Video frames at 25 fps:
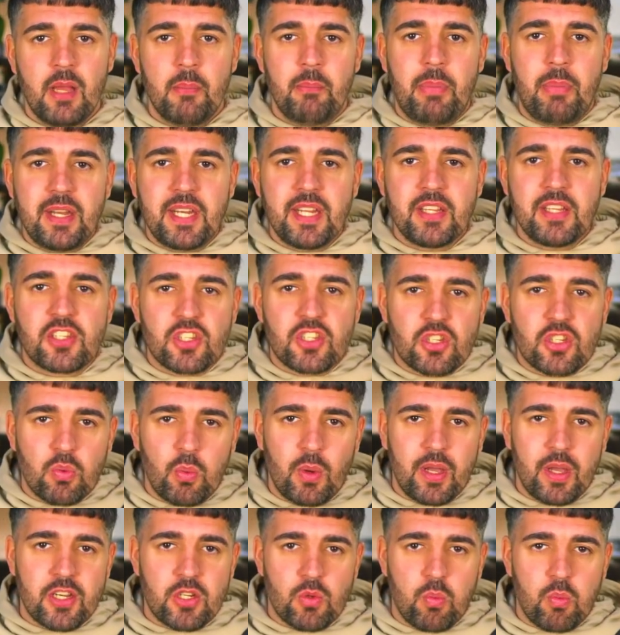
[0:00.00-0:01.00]
Bidding
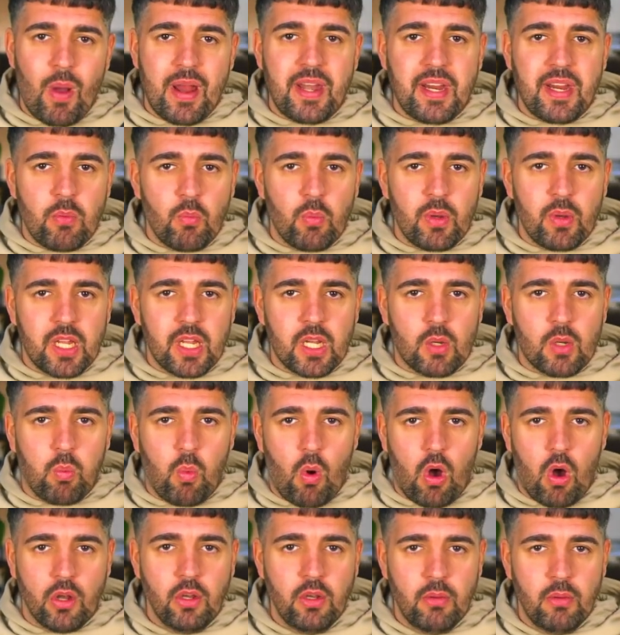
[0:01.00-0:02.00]
switch went in week
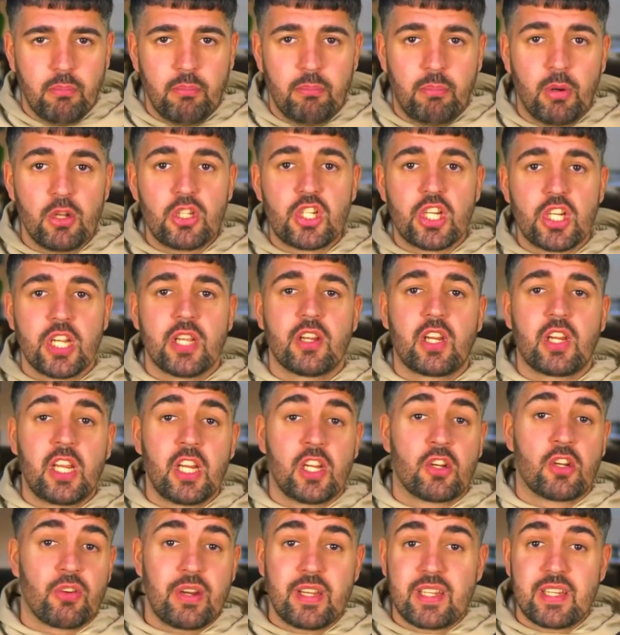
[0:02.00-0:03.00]
1. Budget
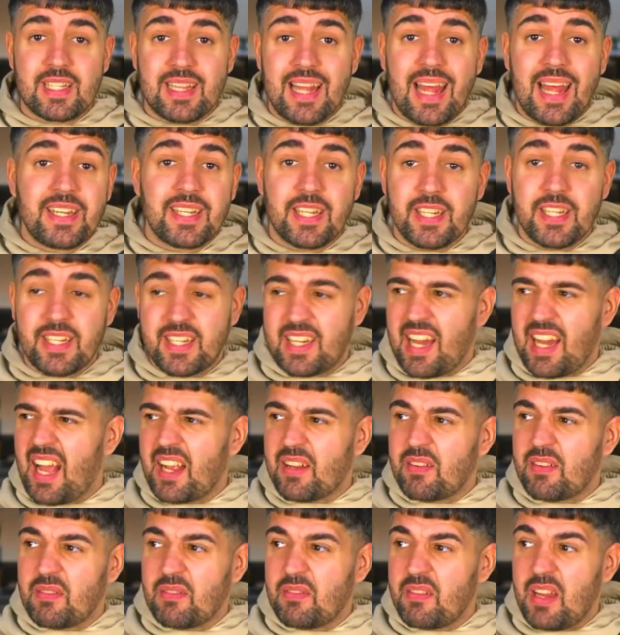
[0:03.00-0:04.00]
increase landed
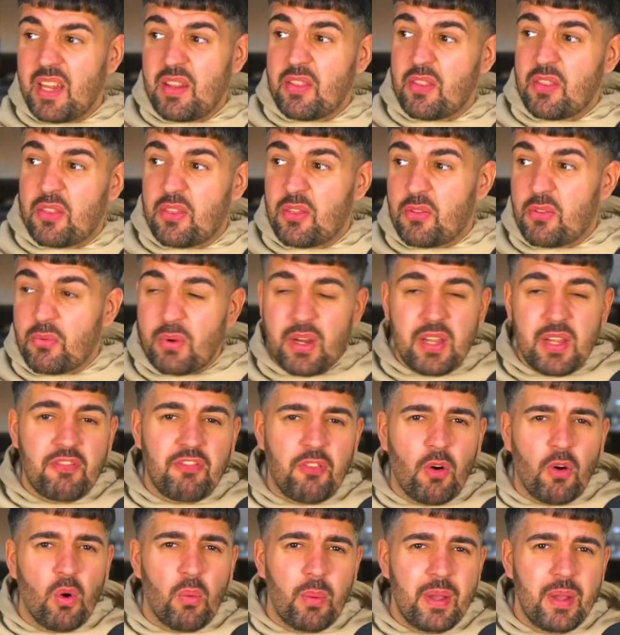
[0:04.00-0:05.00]
like in
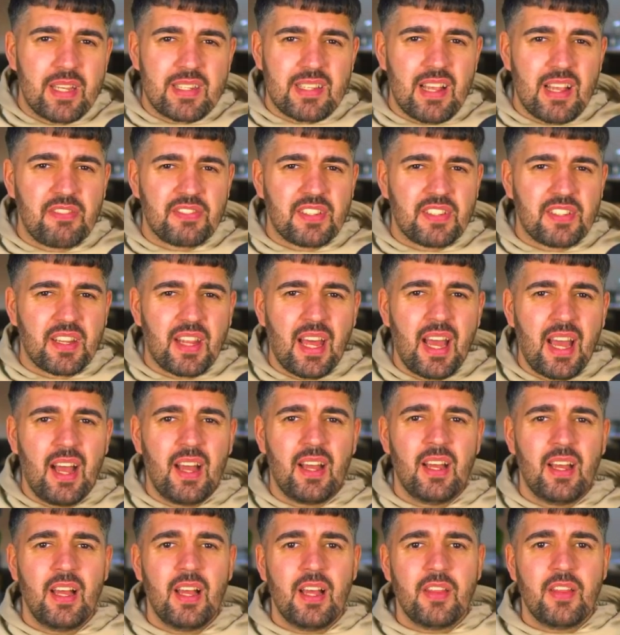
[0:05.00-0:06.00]
3-4 weeks after that.
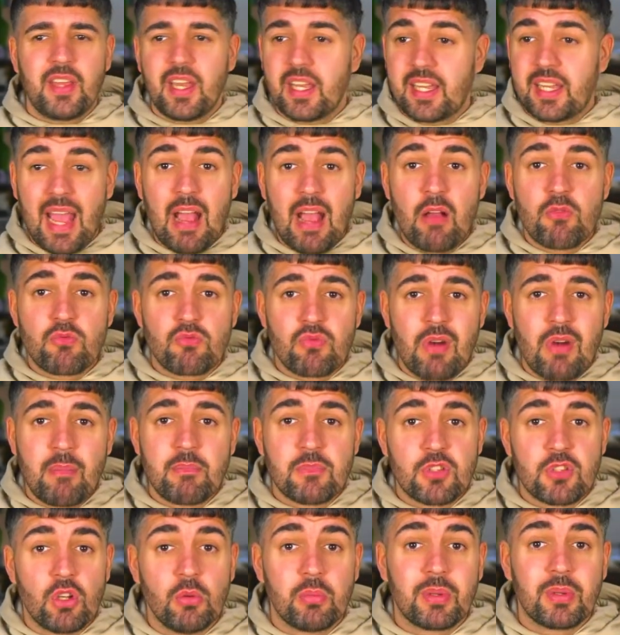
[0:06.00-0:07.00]
The account
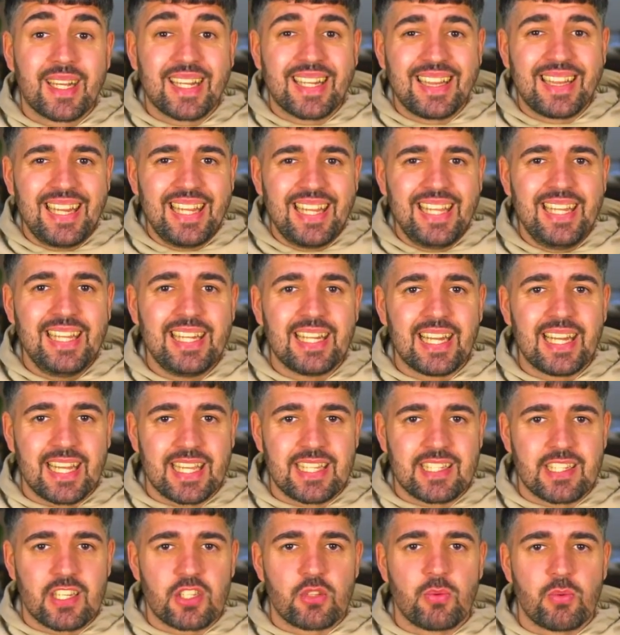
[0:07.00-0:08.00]
ramped up cleanly
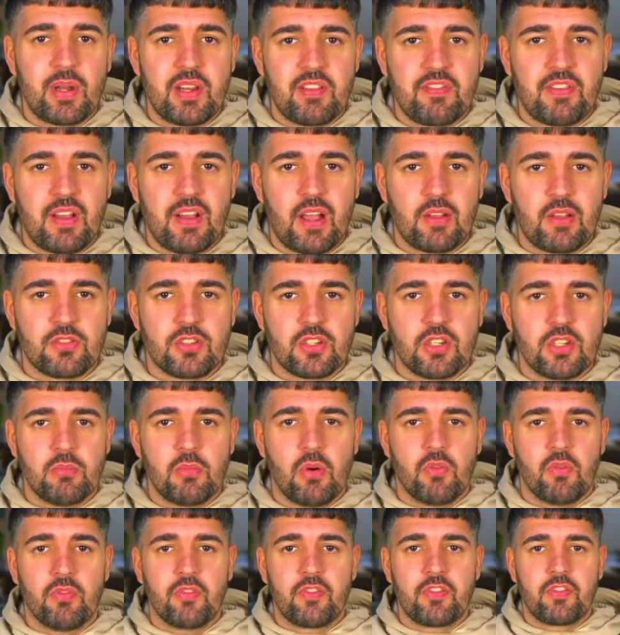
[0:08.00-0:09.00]
to $20,000 a
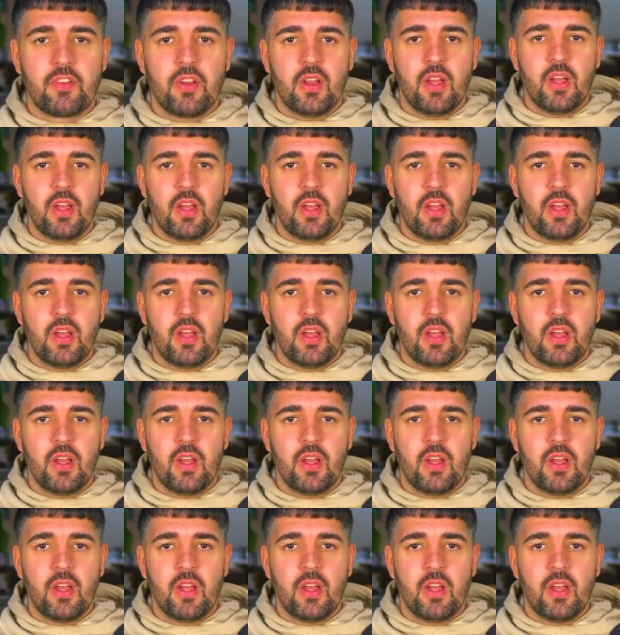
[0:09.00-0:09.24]
month.